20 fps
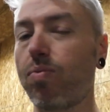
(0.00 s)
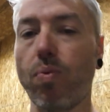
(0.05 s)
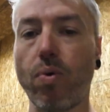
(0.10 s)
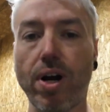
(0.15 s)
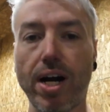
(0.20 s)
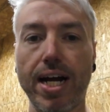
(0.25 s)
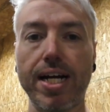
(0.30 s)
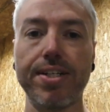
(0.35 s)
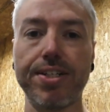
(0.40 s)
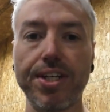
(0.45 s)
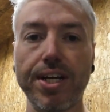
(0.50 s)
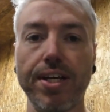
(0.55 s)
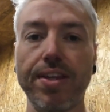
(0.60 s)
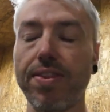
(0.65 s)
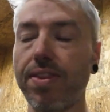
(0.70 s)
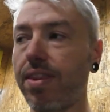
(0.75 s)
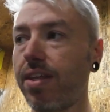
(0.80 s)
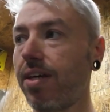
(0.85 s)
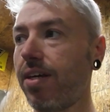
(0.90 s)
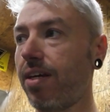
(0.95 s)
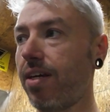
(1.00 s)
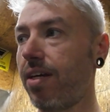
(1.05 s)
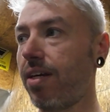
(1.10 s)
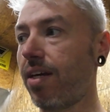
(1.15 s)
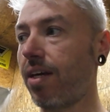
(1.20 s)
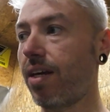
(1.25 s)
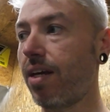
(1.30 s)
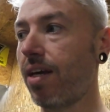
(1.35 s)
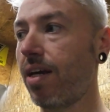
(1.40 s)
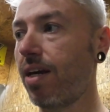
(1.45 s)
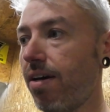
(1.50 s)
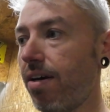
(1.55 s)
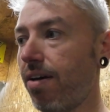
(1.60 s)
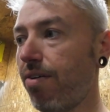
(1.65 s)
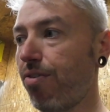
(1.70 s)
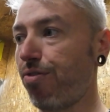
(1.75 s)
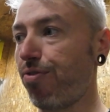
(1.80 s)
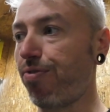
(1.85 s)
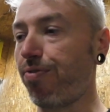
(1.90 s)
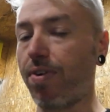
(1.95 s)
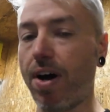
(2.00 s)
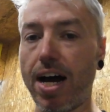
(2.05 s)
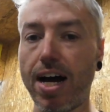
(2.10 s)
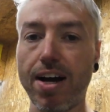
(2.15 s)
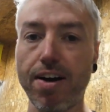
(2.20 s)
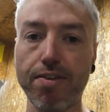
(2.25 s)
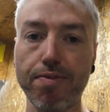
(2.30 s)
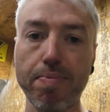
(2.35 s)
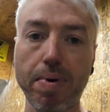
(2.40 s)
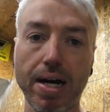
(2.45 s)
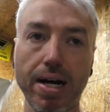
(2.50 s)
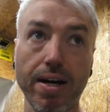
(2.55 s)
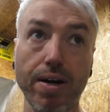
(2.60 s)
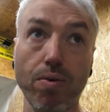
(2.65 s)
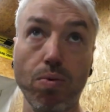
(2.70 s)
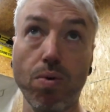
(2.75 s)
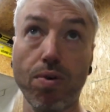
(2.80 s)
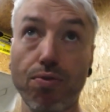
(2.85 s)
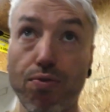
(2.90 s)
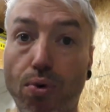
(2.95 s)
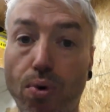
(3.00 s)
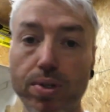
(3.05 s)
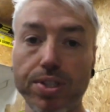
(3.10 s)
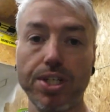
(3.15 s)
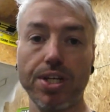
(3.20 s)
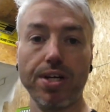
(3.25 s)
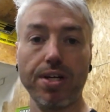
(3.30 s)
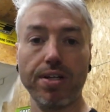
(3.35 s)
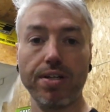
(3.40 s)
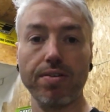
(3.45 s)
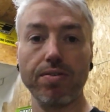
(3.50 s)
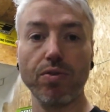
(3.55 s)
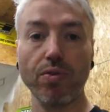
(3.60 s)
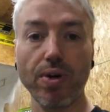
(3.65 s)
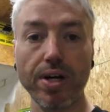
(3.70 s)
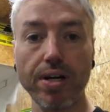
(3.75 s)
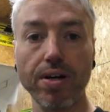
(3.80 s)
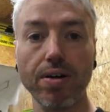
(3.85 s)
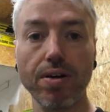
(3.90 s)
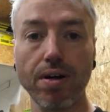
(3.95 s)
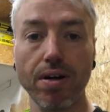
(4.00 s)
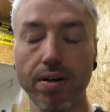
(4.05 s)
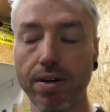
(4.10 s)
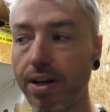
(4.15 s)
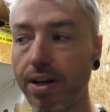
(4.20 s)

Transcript: where I did the 5x114 rear